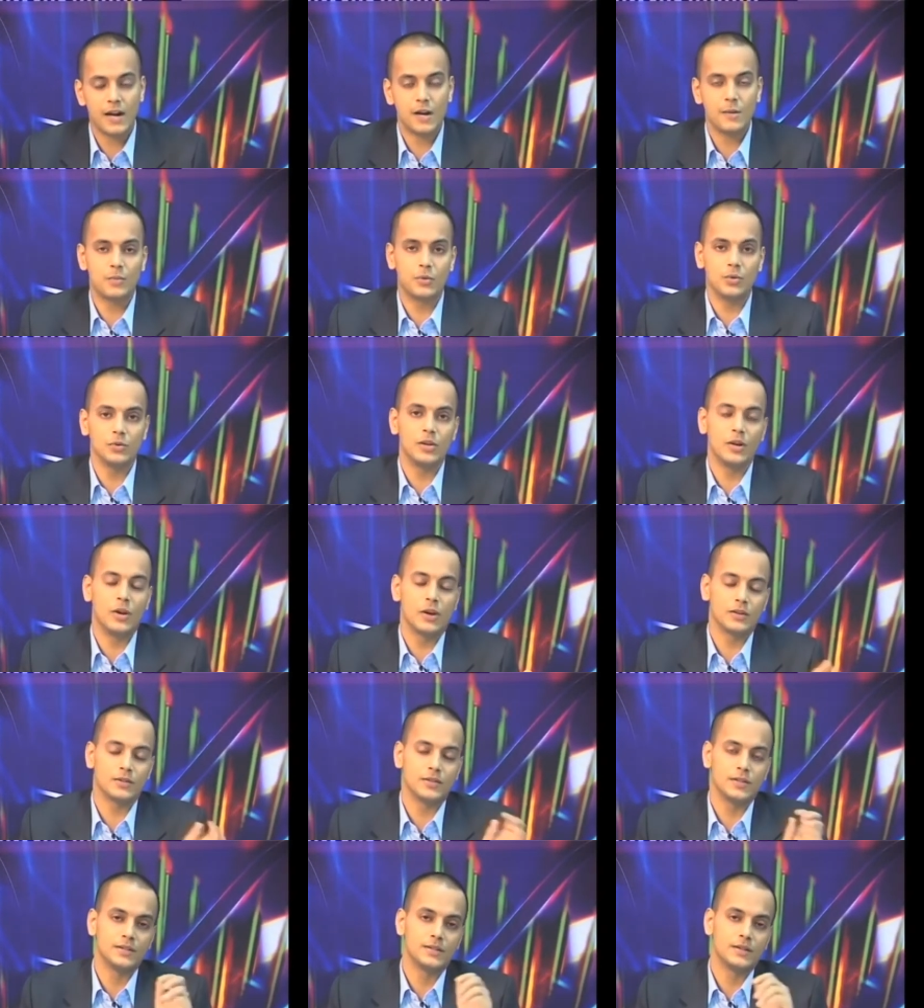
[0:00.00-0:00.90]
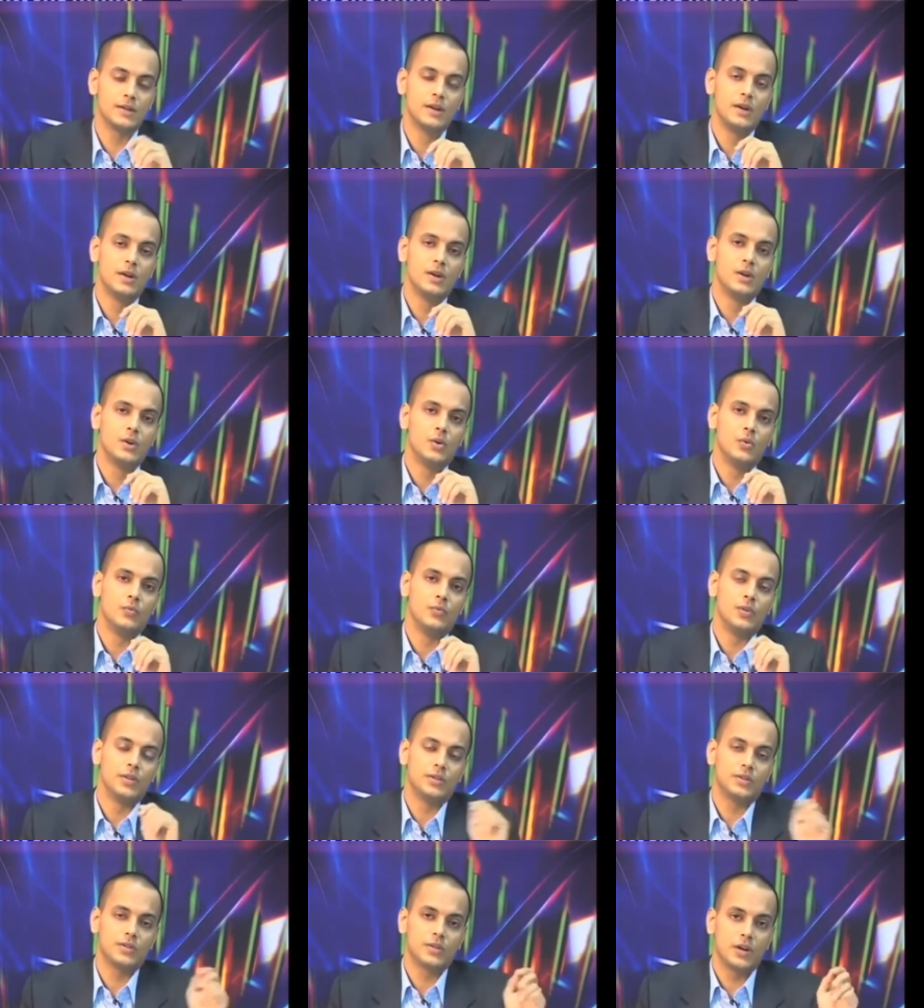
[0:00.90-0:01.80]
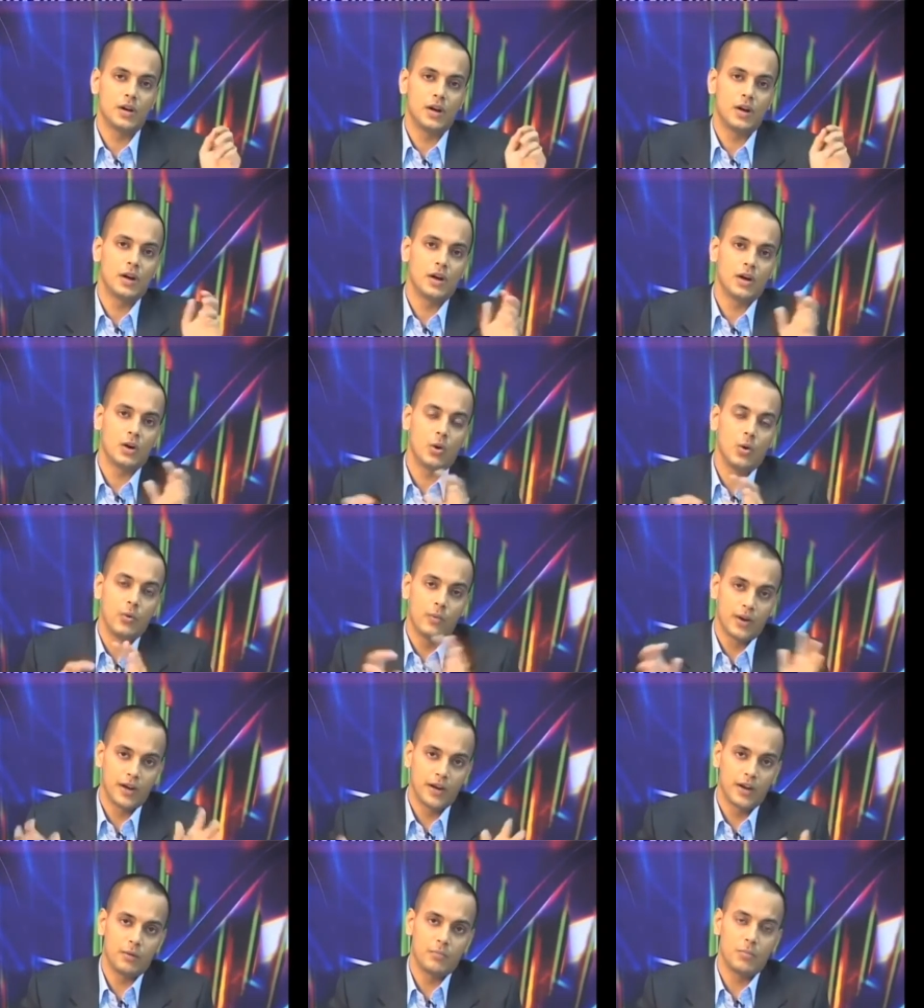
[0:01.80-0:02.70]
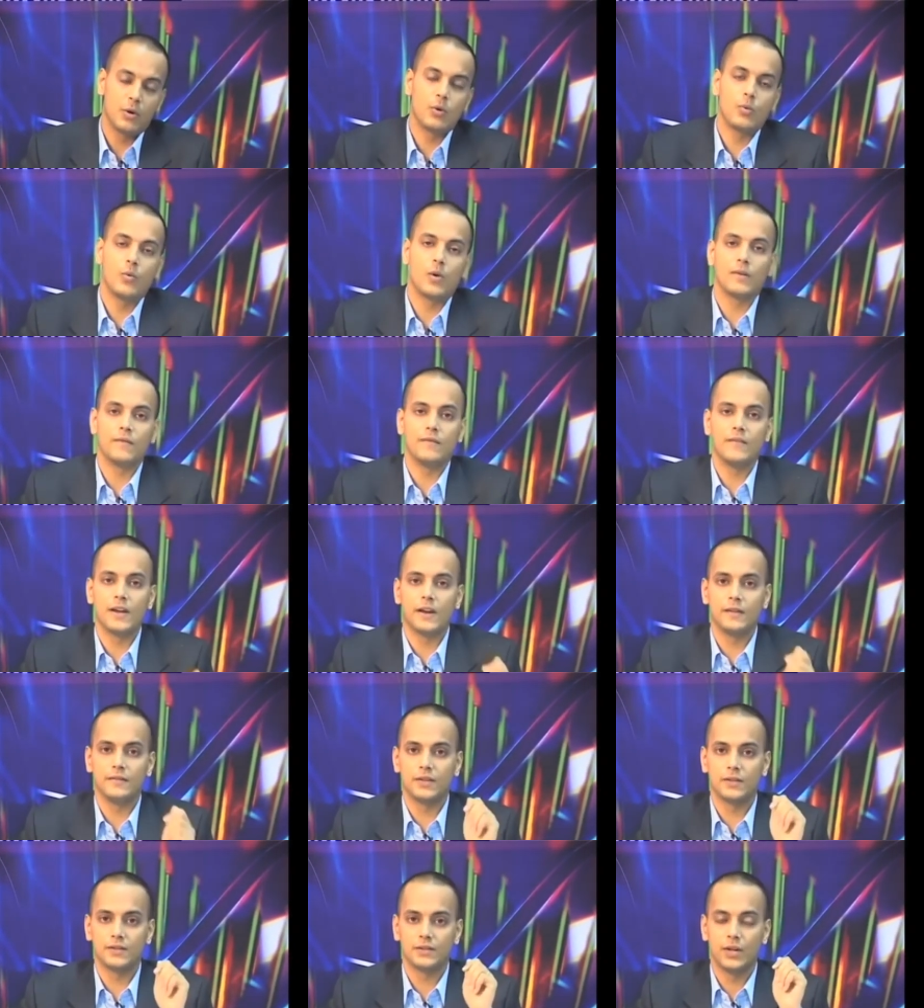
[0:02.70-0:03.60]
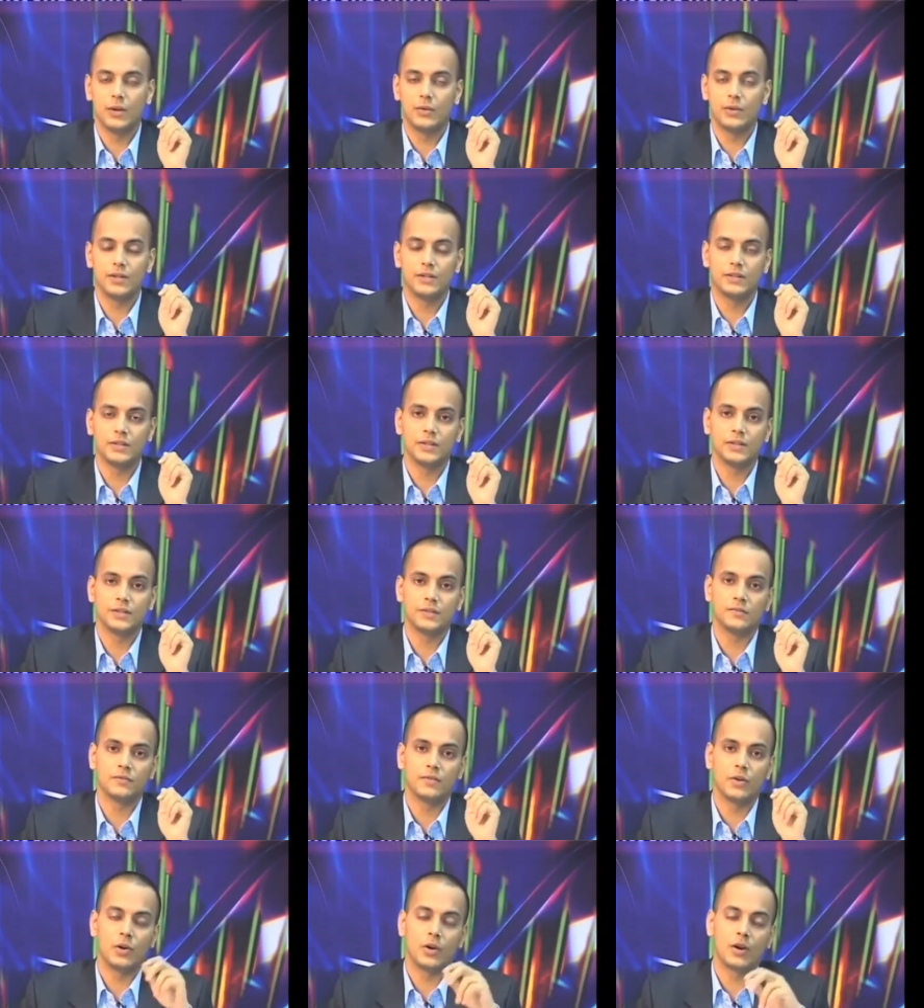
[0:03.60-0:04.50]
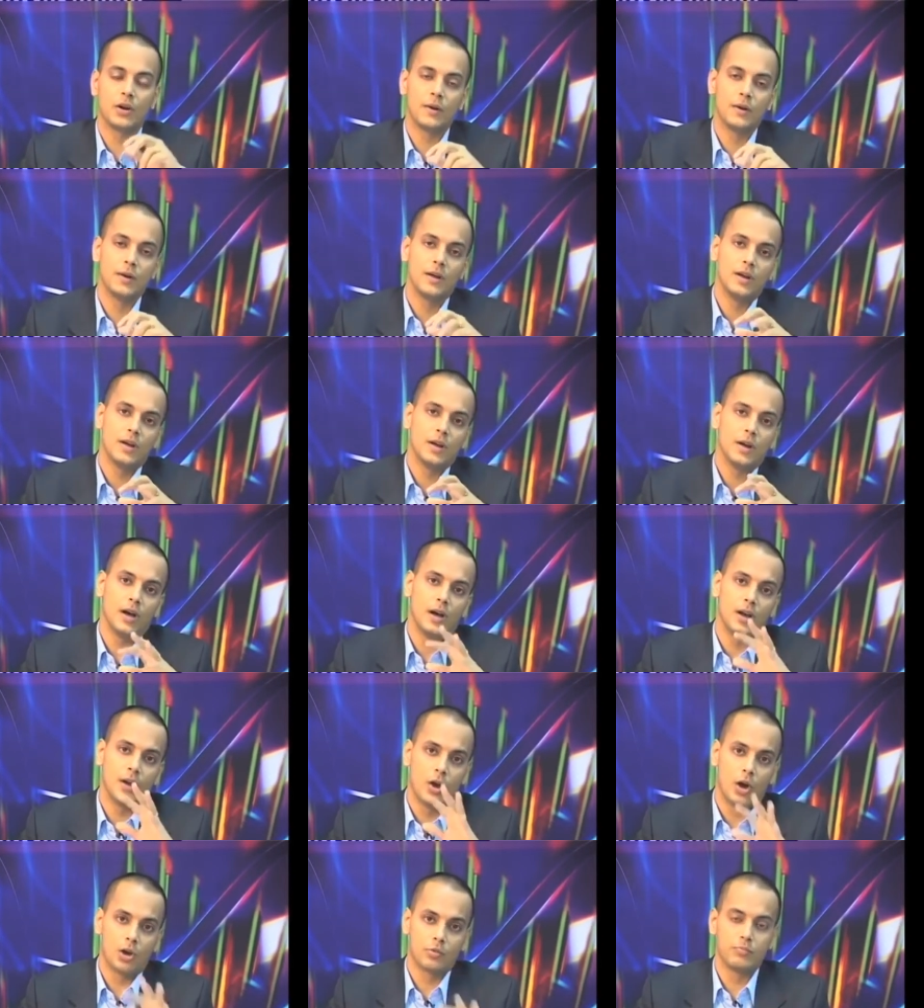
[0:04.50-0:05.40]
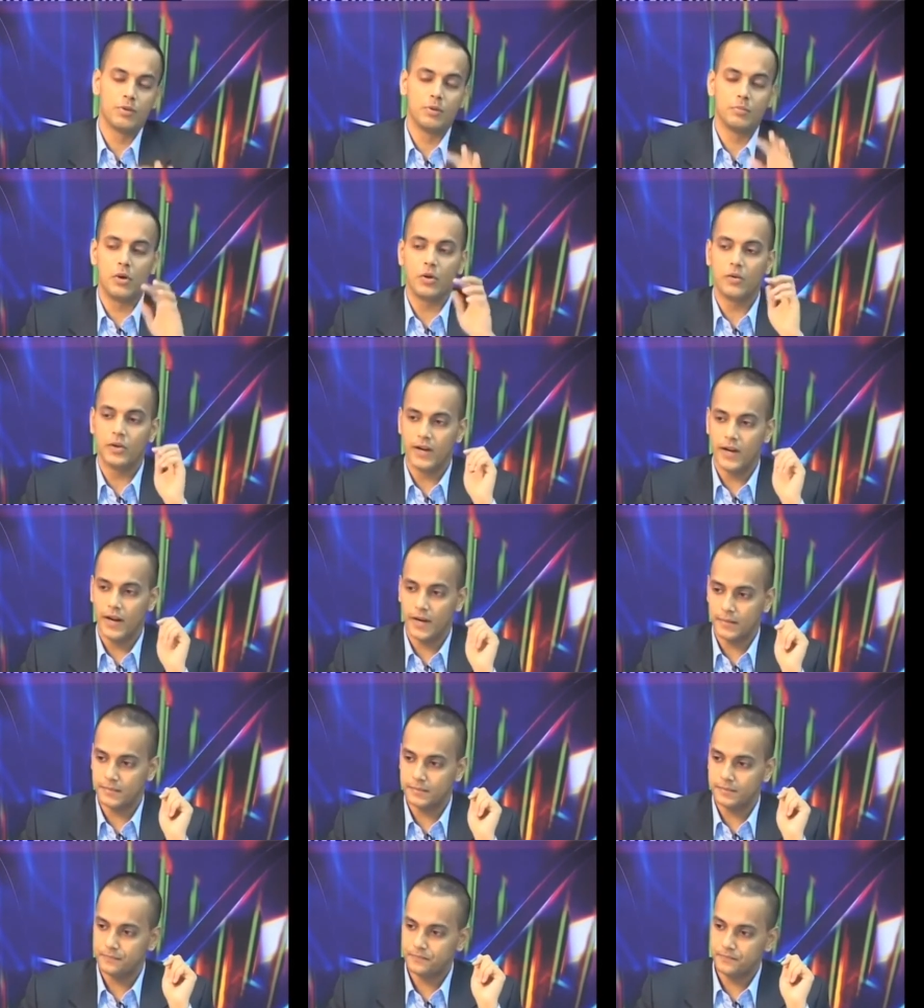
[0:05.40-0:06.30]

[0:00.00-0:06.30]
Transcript: add up to the losses which are over and above what we have just now discussed for a normal boundary layer.